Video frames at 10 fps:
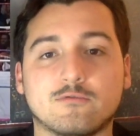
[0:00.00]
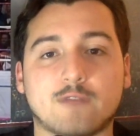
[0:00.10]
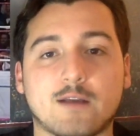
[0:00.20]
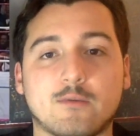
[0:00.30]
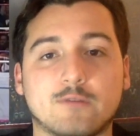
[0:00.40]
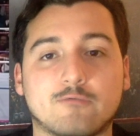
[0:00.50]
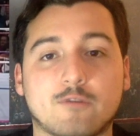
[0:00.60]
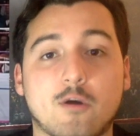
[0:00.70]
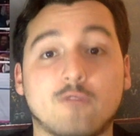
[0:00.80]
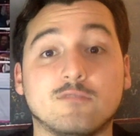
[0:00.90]
right when
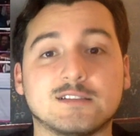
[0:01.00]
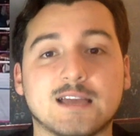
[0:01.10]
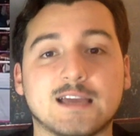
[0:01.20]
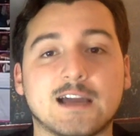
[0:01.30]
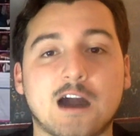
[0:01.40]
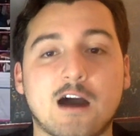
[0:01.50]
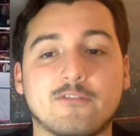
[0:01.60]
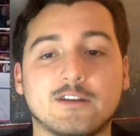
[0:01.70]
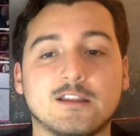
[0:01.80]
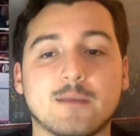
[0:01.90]
Ramon was taking
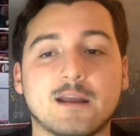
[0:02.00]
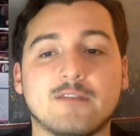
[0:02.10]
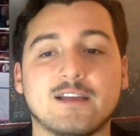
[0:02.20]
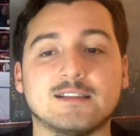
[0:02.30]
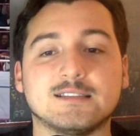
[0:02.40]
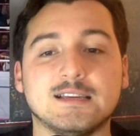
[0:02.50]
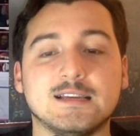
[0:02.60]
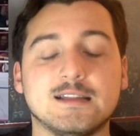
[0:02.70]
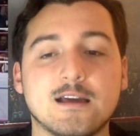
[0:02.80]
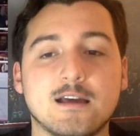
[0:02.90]
off and in the main event
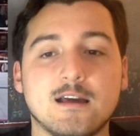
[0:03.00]
scene.